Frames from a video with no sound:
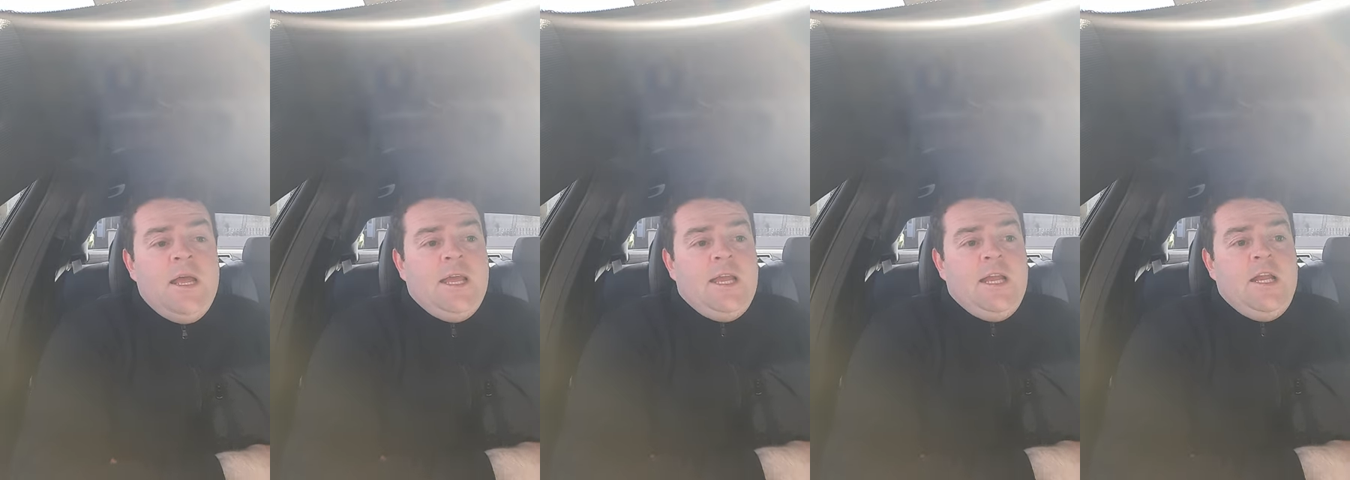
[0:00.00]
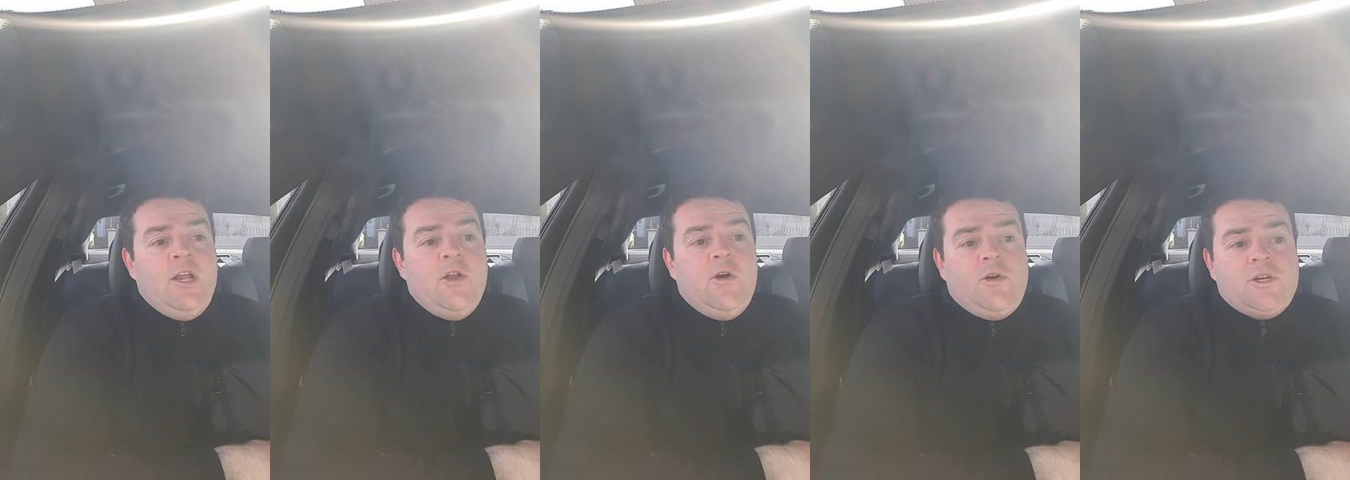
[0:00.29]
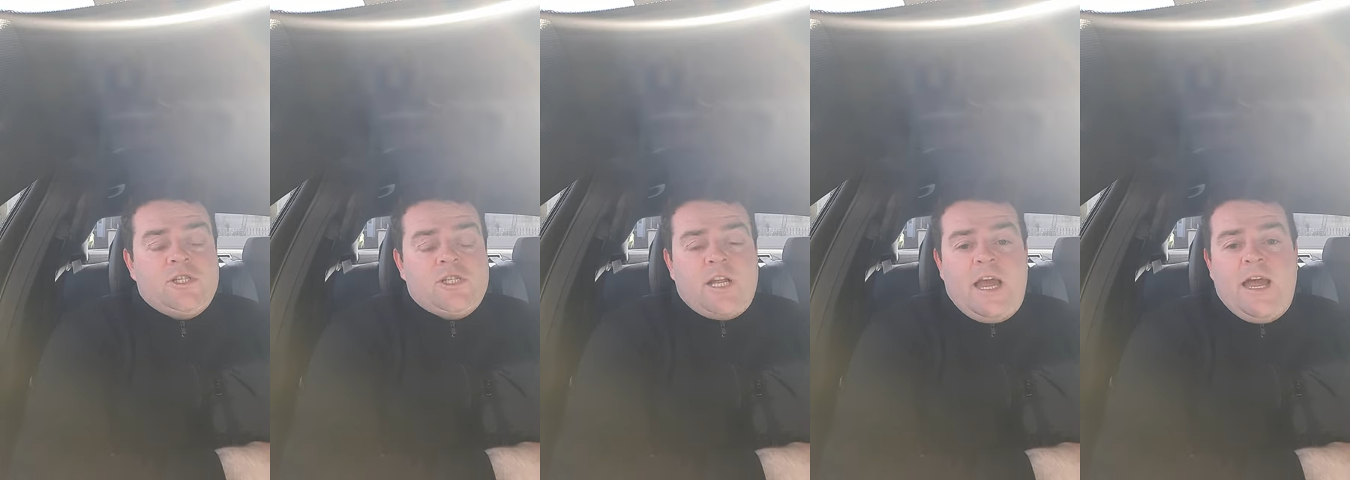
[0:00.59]
He
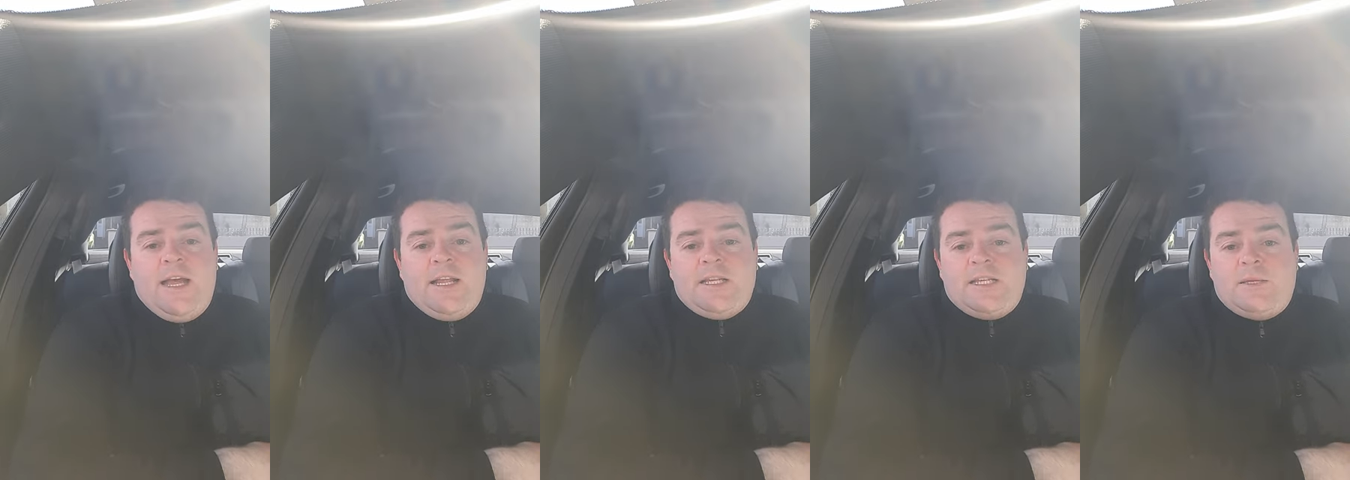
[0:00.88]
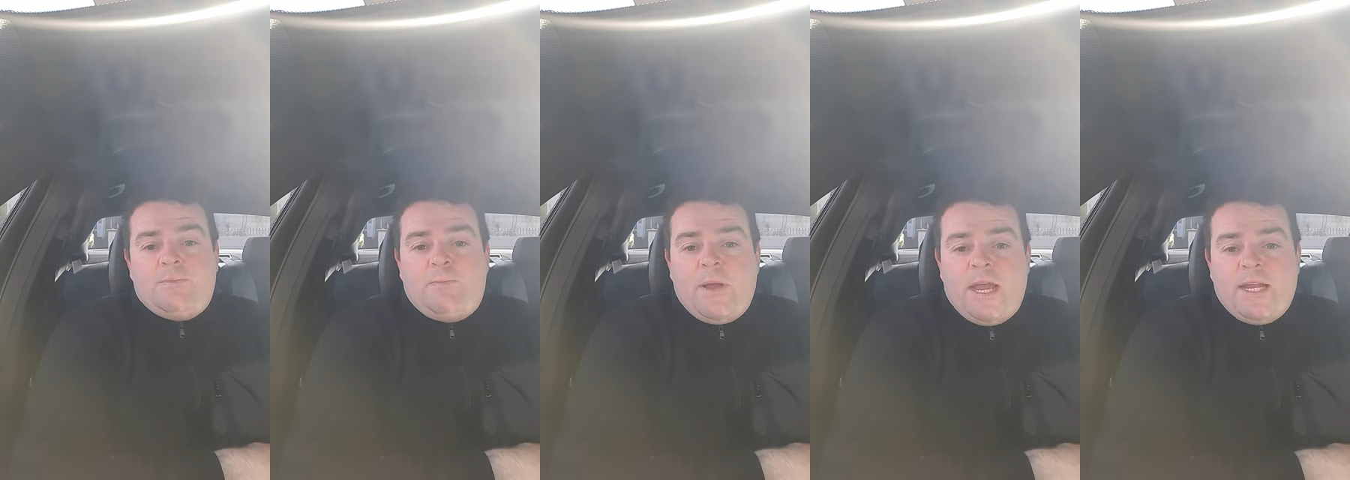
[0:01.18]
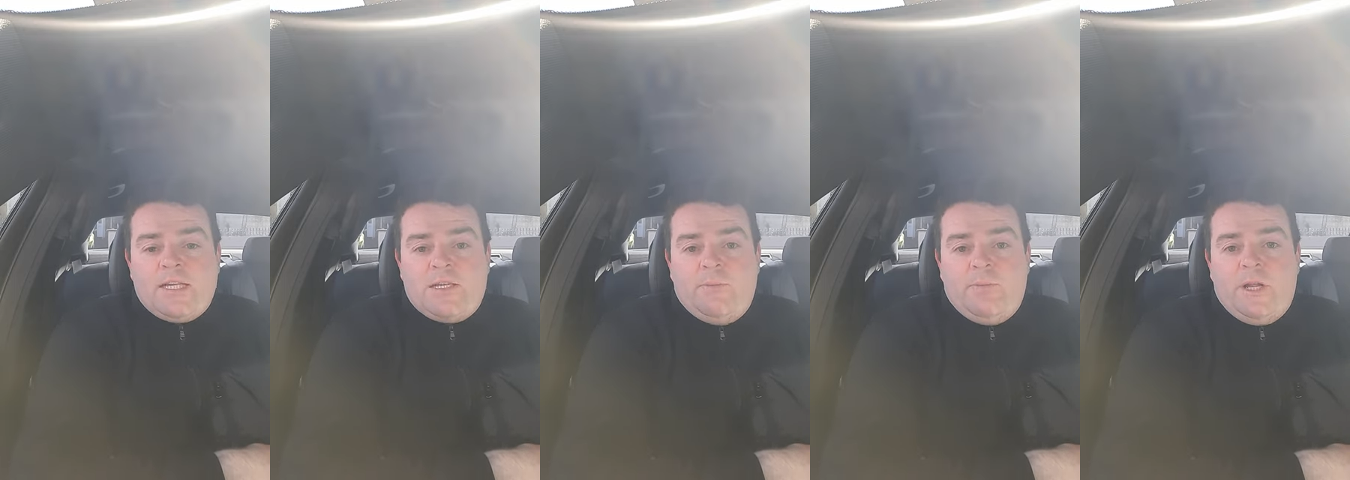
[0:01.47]
looks a
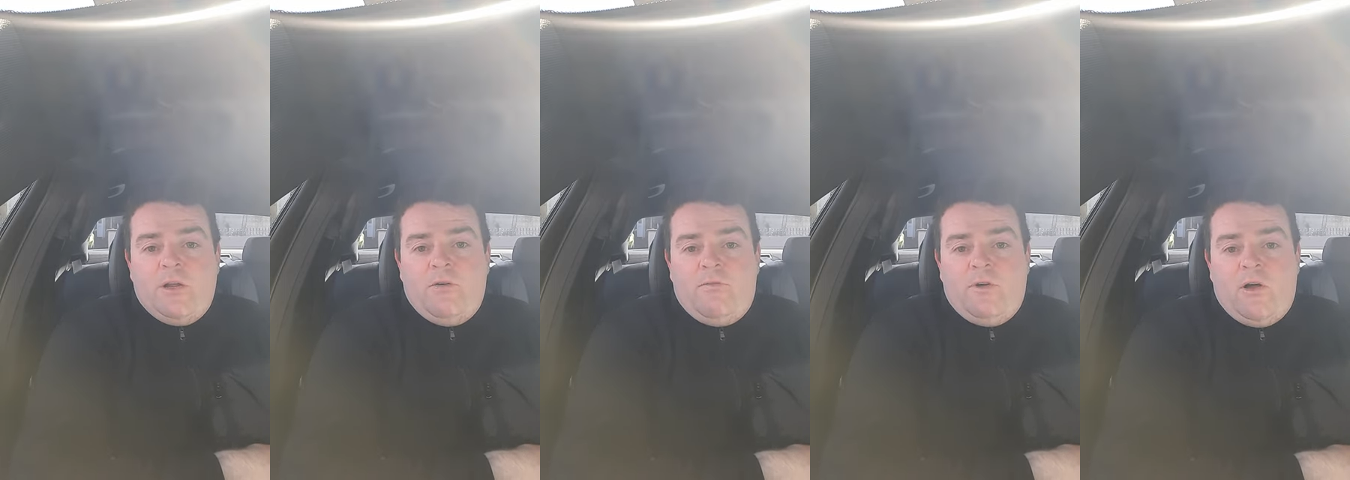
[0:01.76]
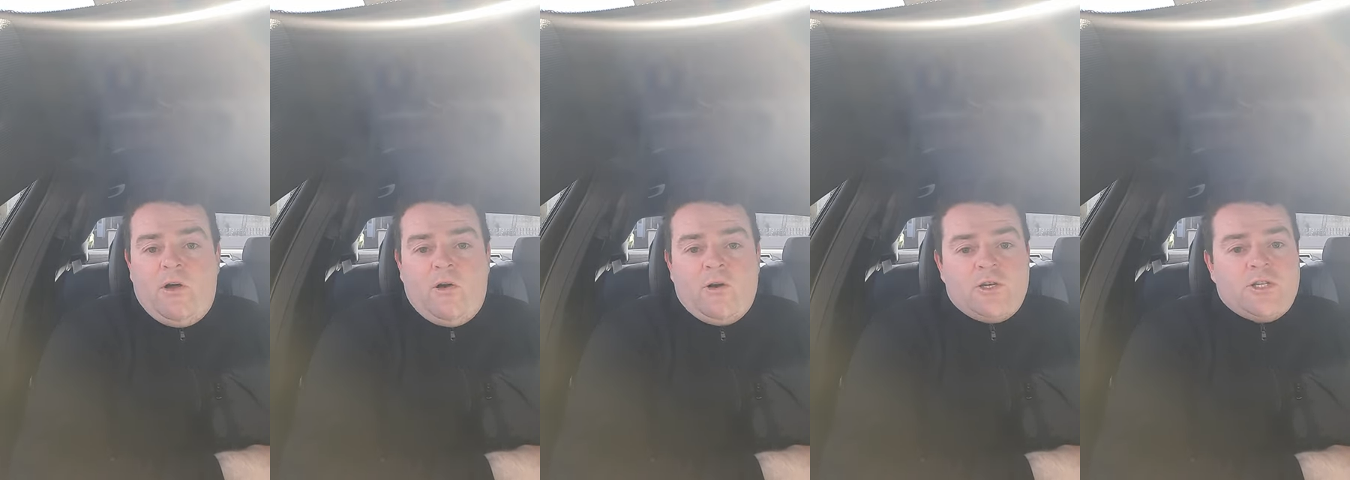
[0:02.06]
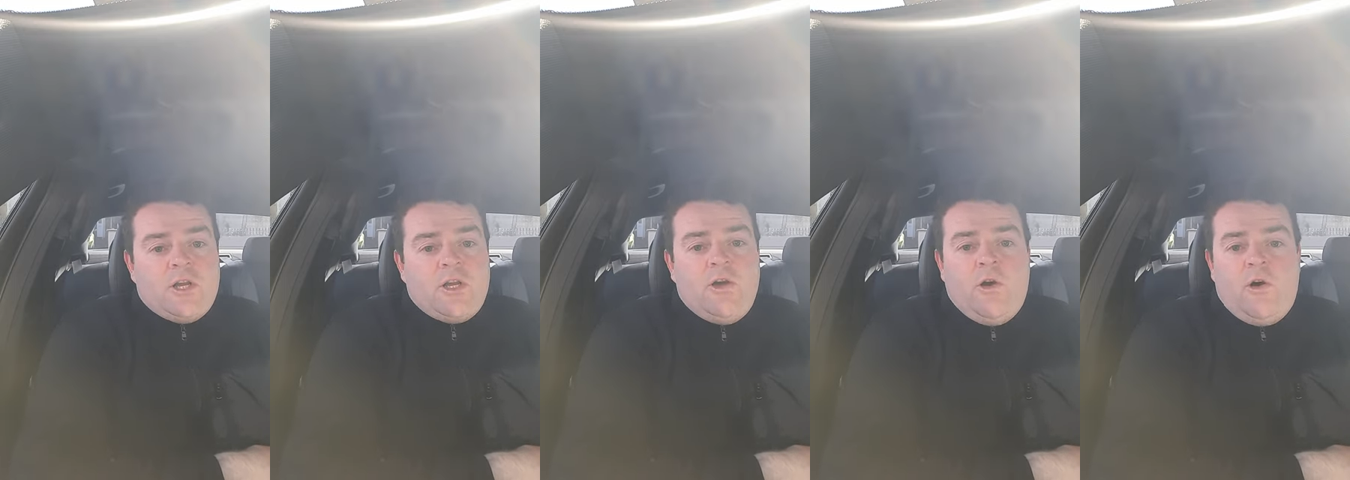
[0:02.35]
specimen of a horse,
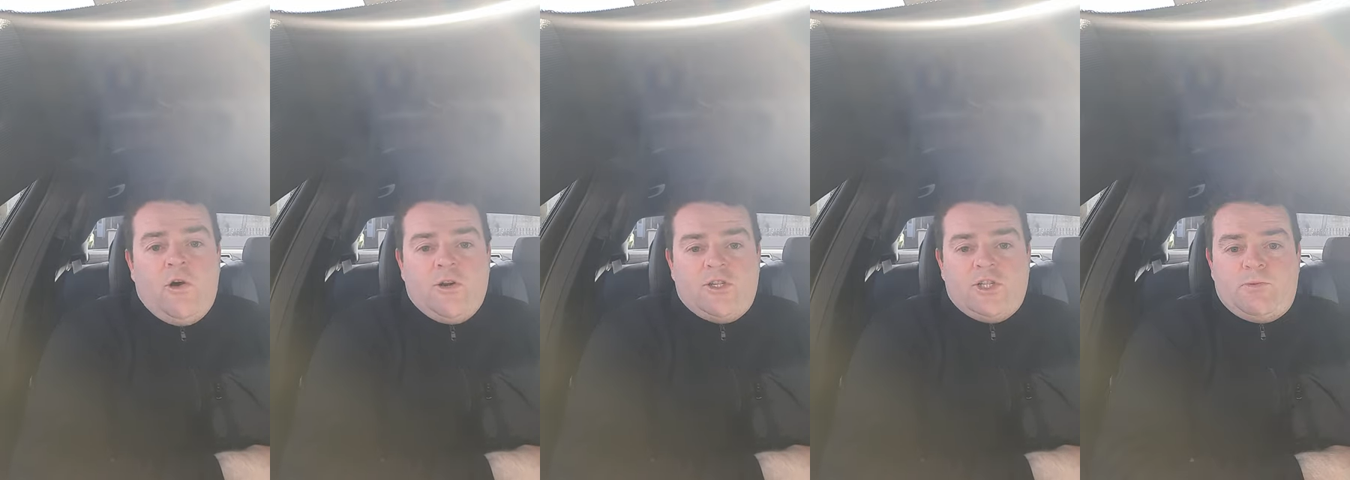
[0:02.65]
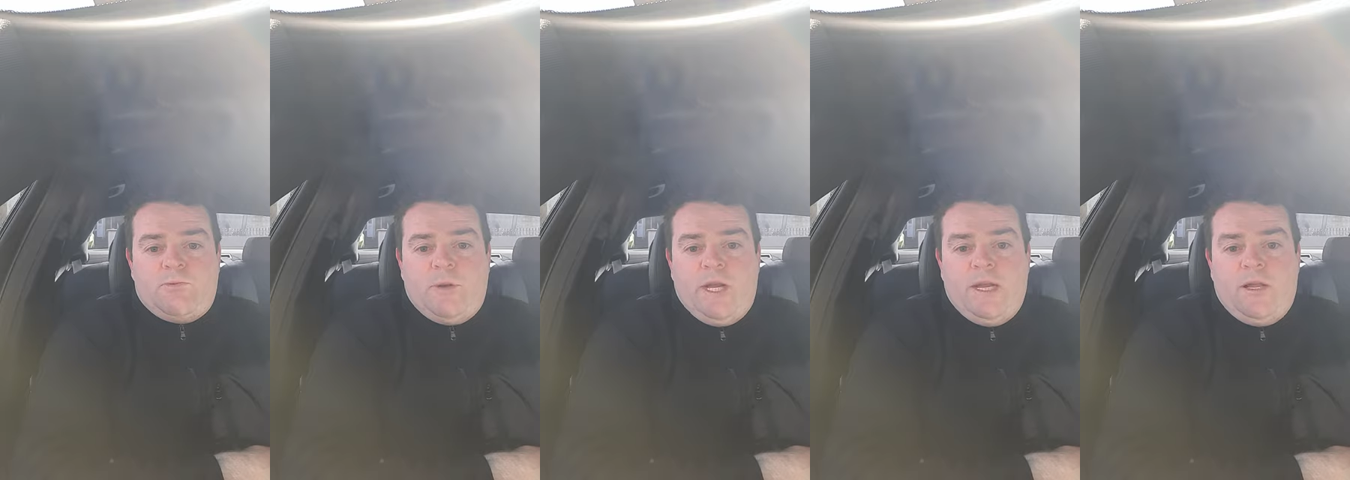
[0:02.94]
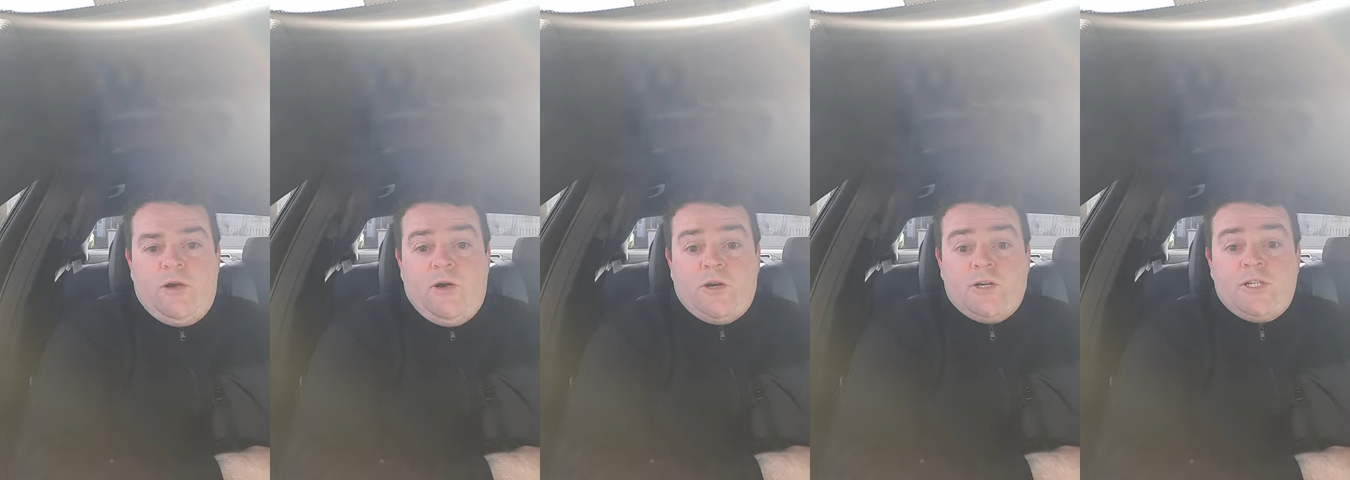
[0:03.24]
a gorgeous big
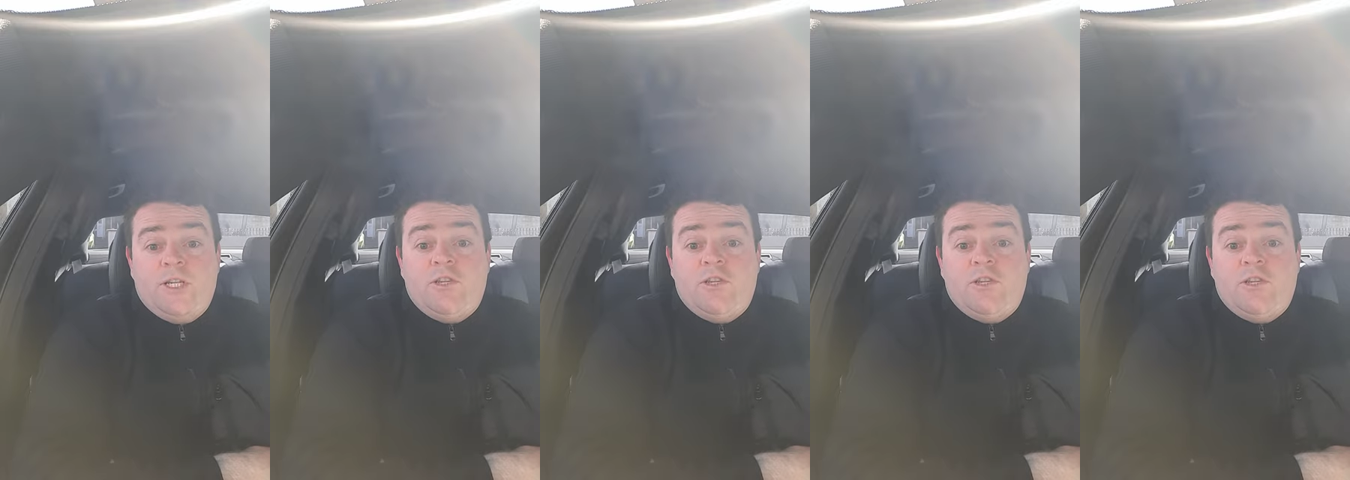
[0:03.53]
horse.